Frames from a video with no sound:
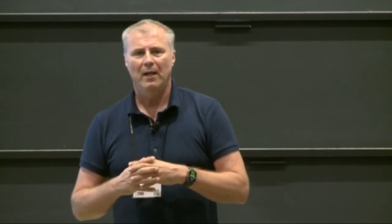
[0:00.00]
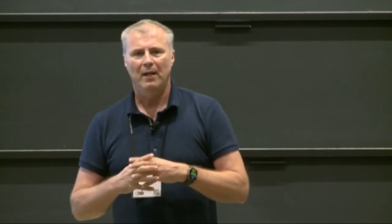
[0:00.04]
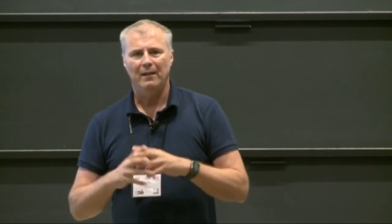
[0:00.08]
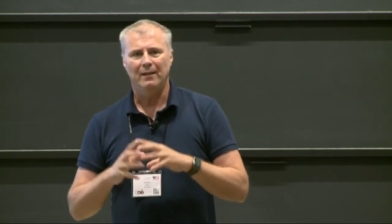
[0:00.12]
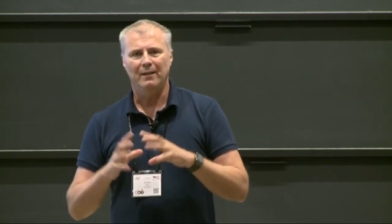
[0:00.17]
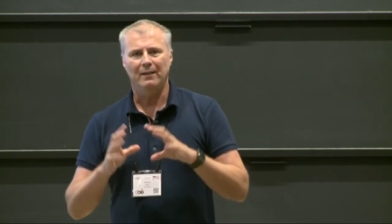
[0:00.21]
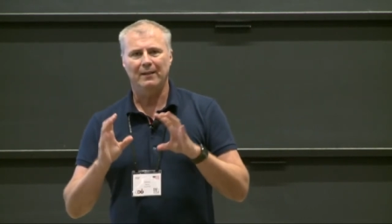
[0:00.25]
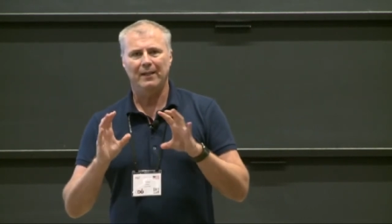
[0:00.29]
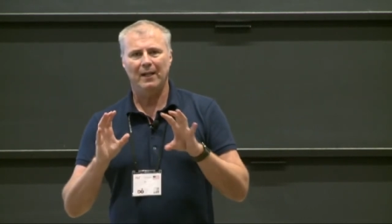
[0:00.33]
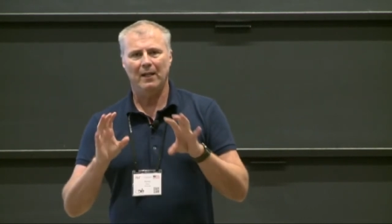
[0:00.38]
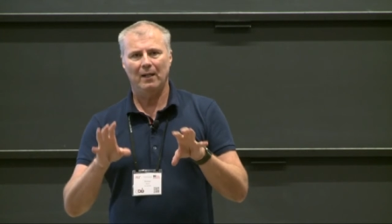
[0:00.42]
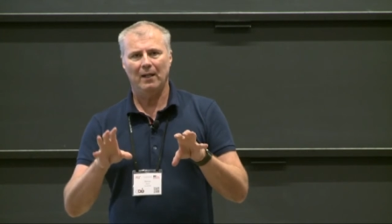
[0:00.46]

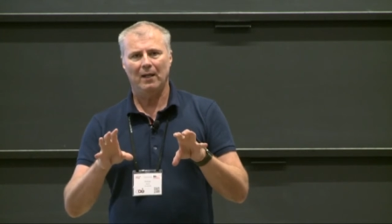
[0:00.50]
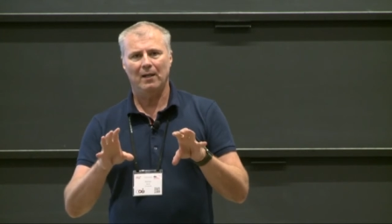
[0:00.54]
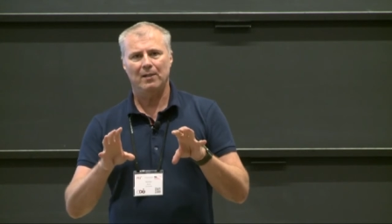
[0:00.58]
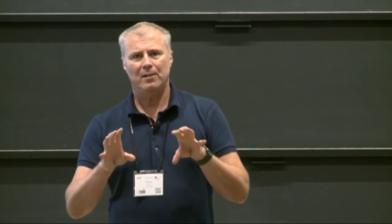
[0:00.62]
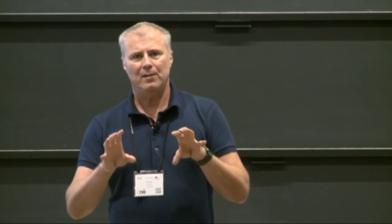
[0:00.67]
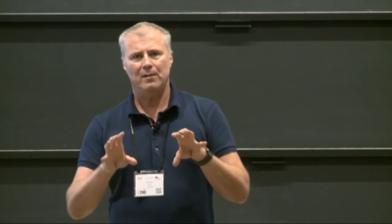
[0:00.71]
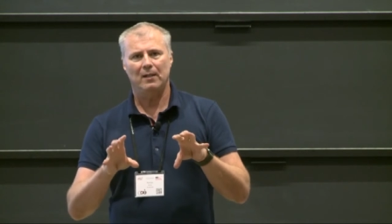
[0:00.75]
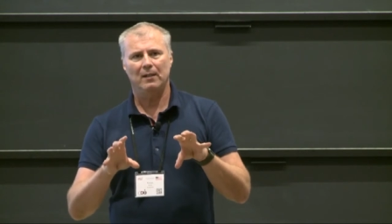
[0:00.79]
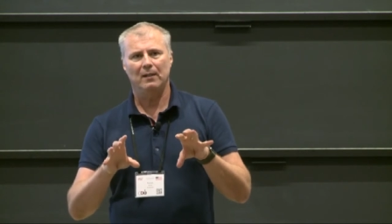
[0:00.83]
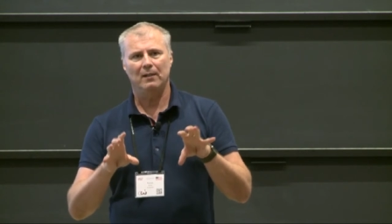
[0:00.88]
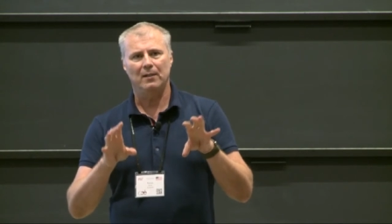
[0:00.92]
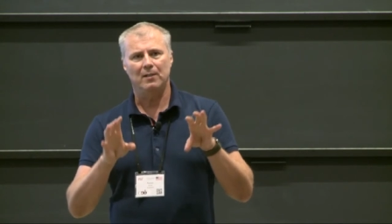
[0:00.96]
the data
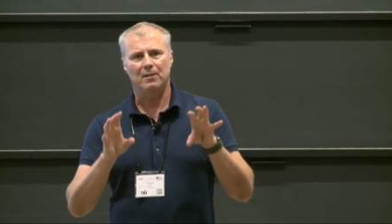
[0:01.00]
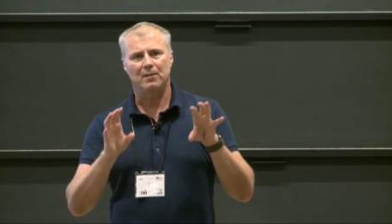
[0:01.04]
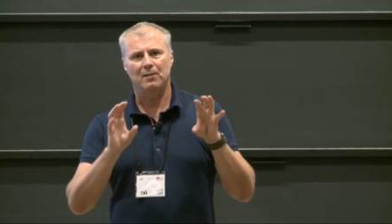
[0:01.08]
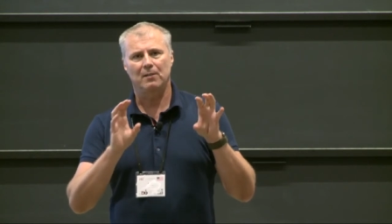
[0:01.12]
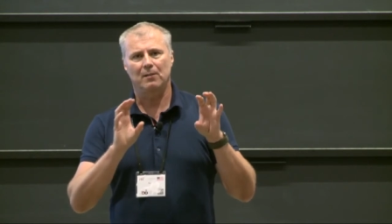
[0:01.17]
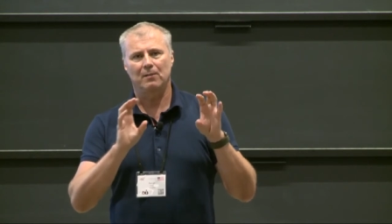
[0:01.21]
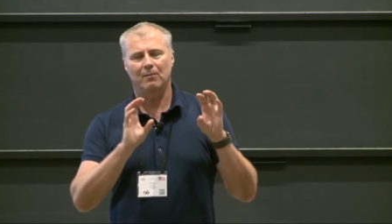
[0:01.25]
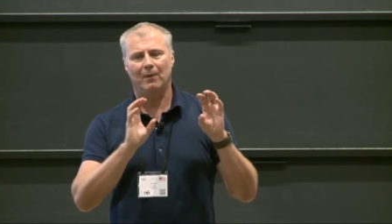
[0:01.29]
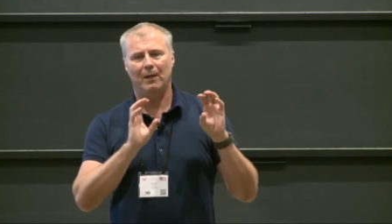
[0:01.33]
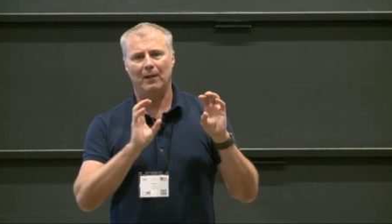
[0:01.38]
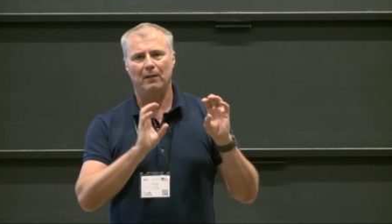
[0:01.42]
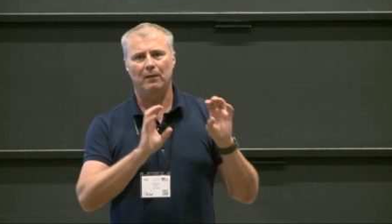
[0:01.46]
set is
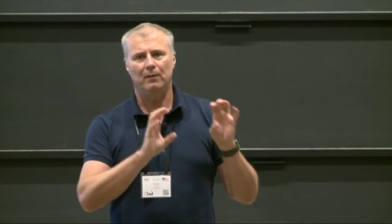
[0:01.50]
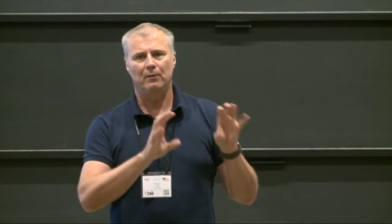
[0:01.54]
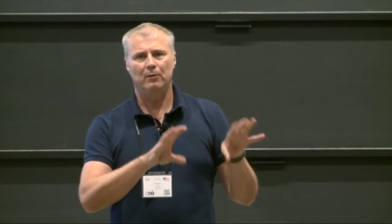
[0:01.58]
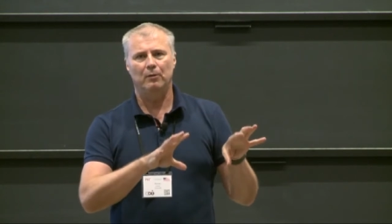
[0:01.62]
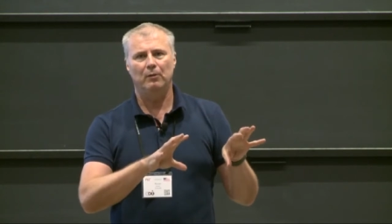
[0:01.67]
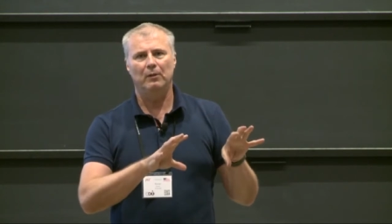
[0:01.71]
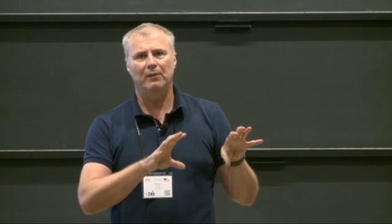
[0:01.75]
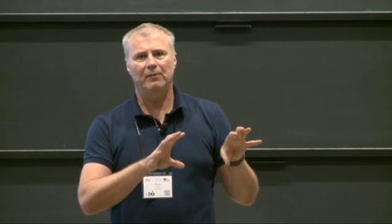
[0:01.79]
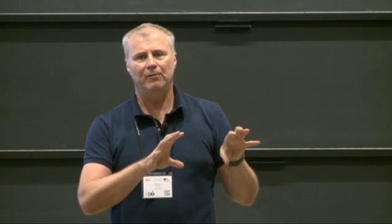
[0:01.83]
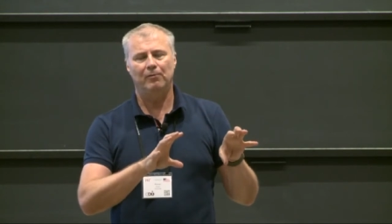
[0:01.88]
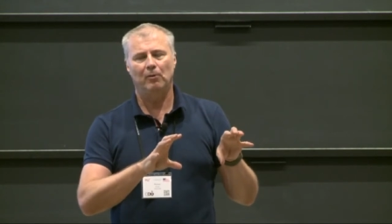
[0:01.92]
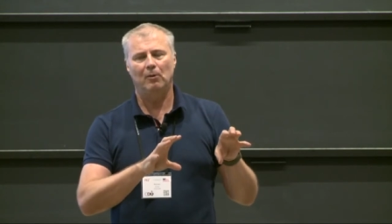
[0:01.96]
quite
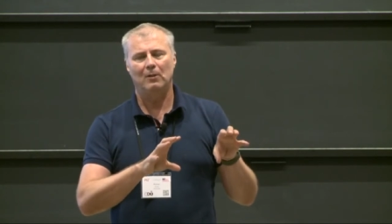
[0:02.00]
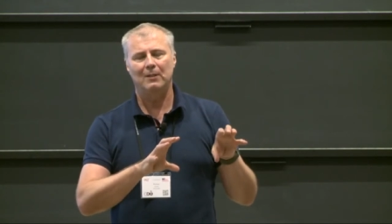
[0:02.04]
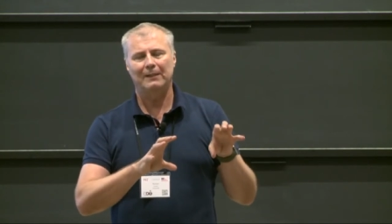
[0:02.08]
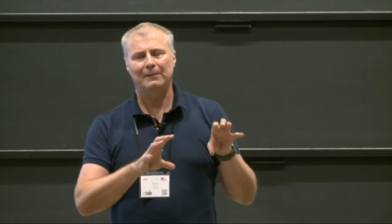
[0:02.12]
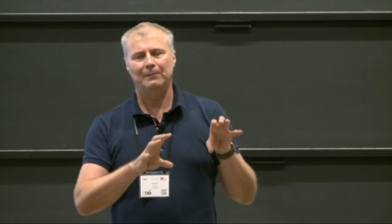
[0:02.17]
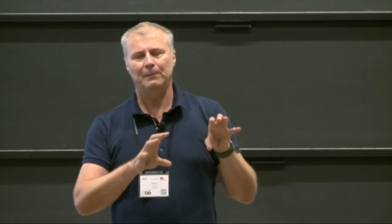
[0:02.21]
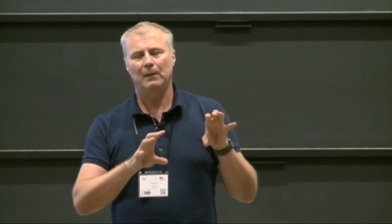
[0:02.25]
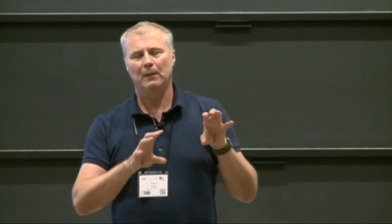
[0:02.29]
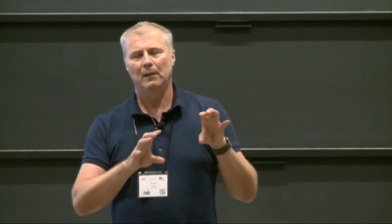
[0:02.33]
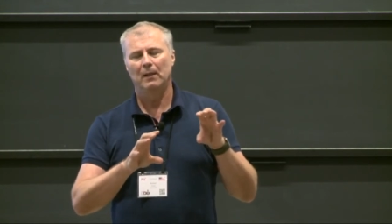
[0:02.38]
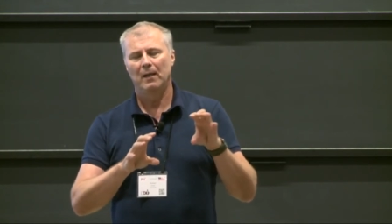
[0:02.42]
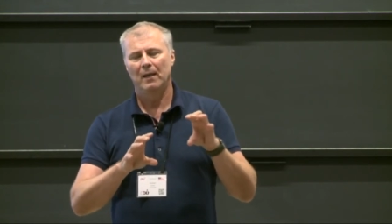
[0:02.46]

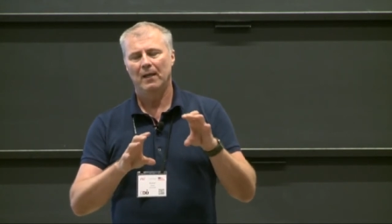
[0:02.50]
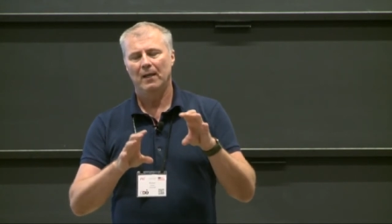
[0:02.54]
uniform.